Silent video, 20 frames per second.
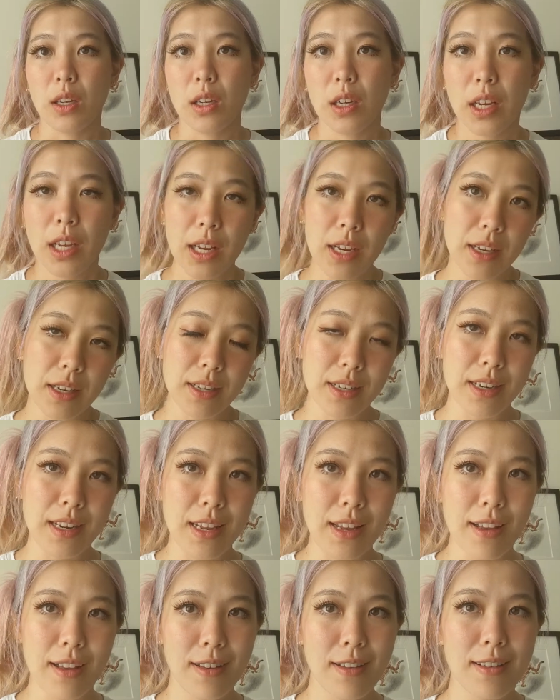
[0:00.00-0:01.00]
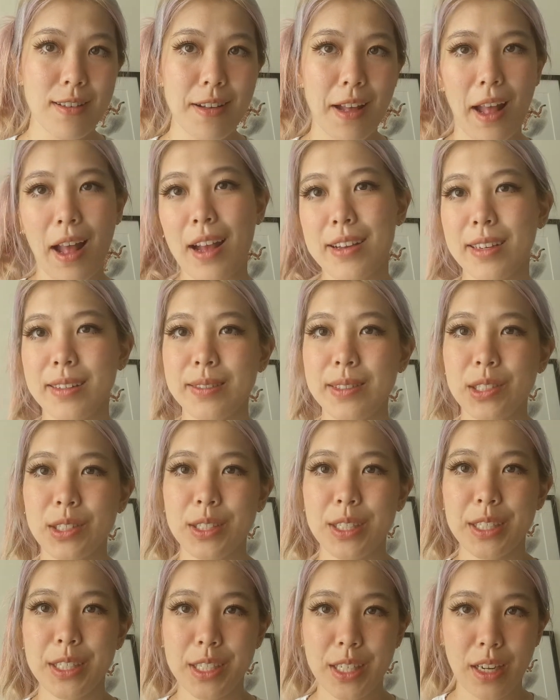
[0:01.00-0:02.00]
Okay, now I'm
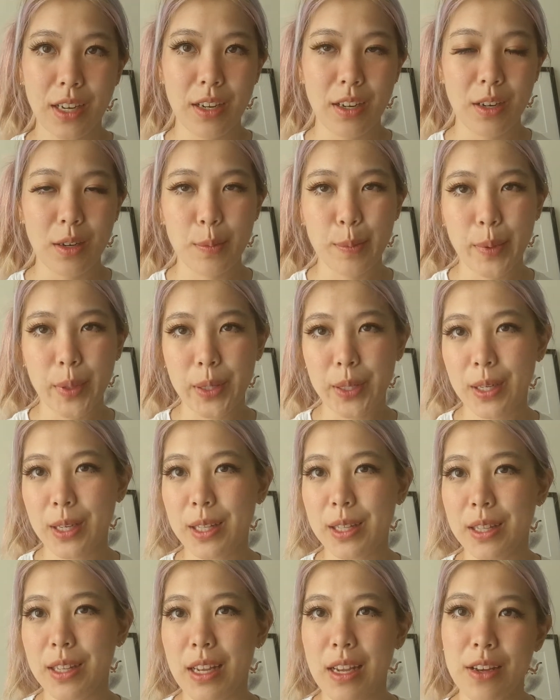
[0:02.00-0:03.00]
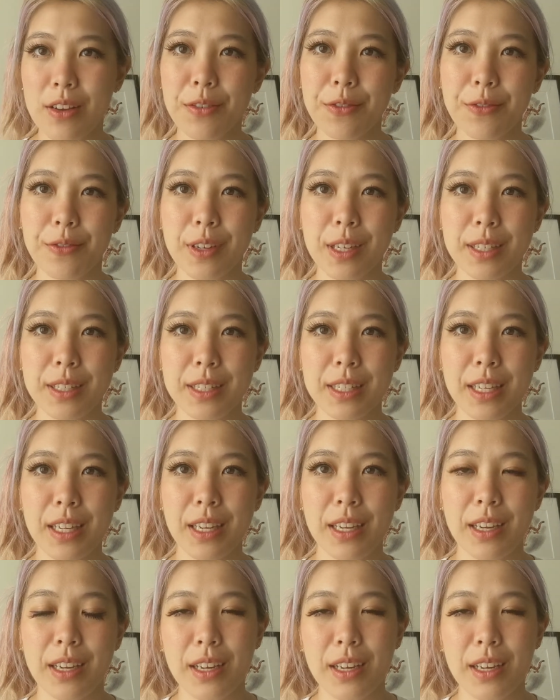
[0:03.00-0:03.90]
going to put on the outfit.